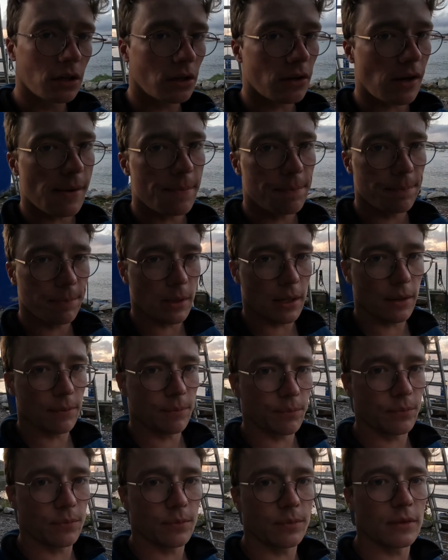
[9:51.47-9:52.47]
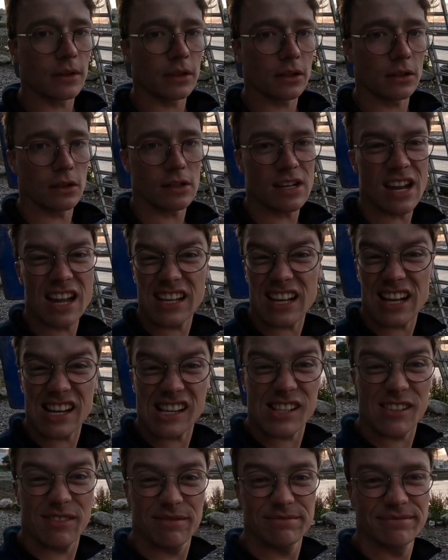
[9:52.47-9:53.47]
all right but good night
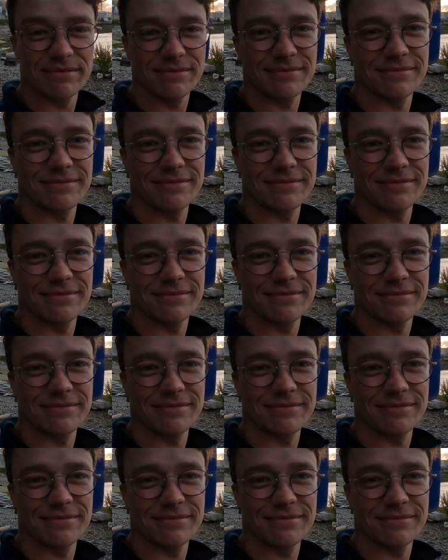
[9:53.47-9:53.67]
guys